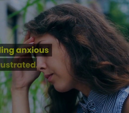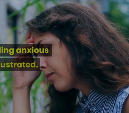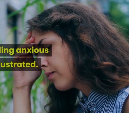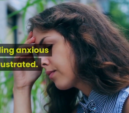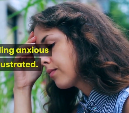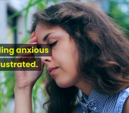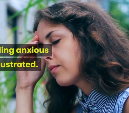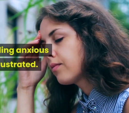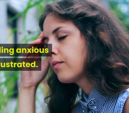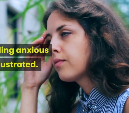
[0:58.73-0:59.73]

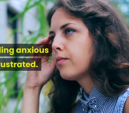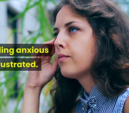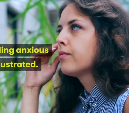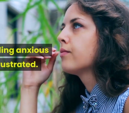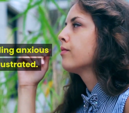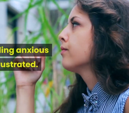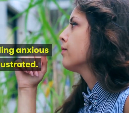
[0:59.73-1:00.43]
No one is speaking in this clip.